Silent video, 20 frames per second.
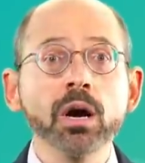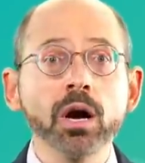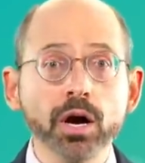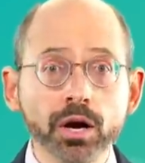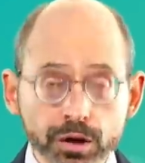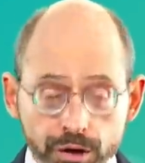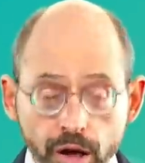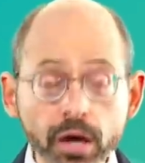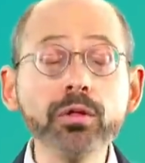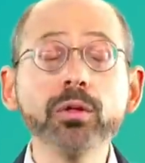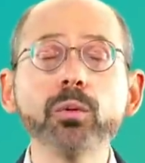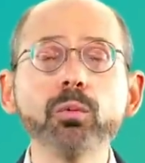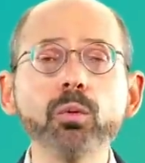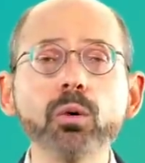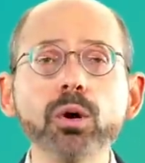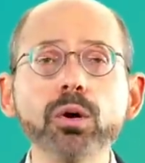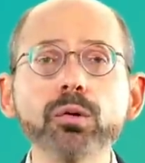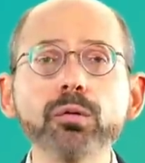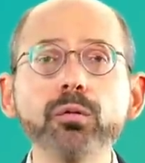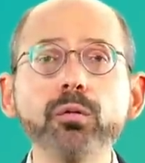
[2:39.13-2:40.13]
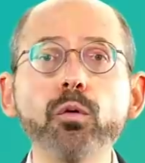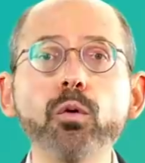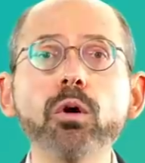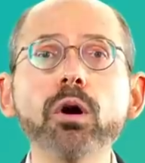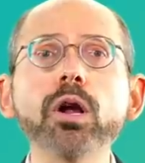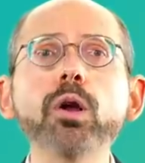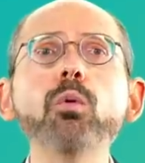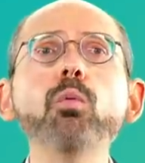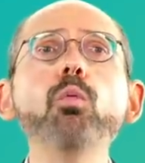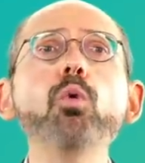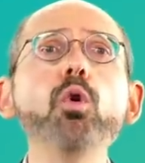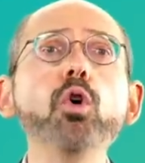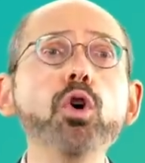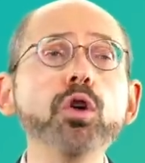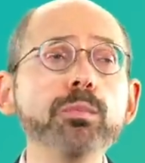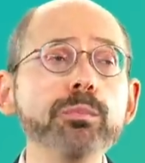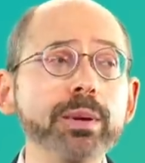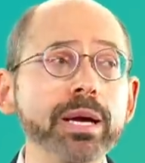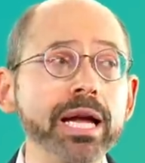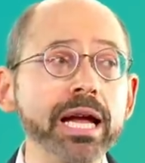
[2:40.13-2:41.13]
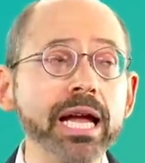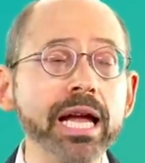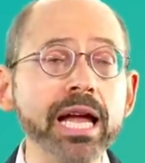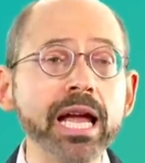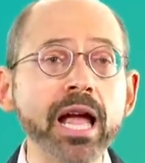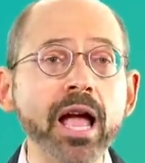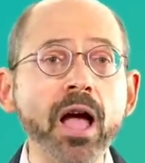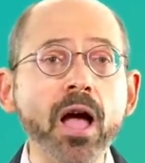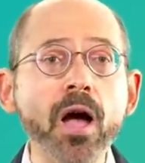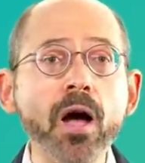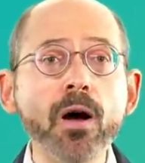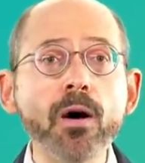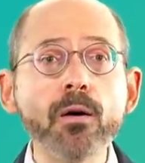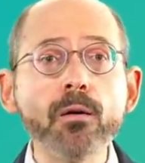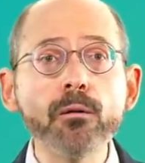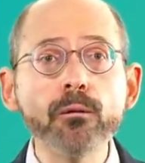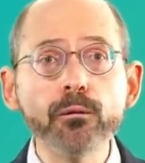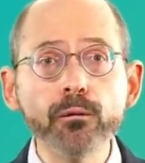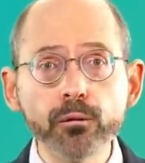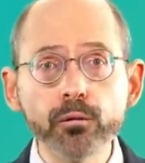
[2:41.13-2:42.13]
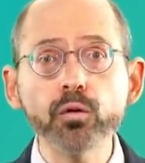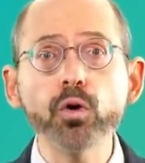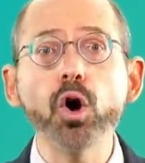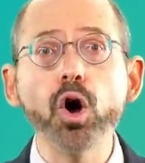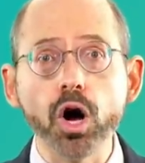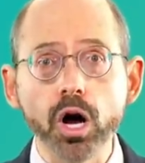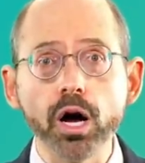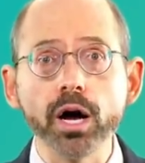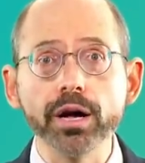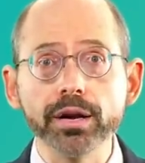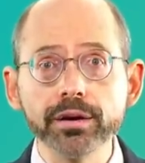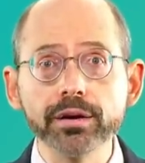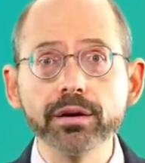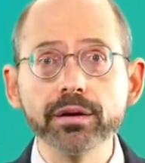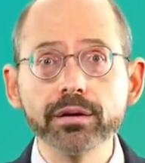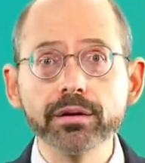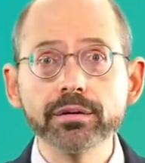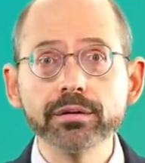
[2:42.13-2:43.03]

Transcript: Another word for it would be fraud.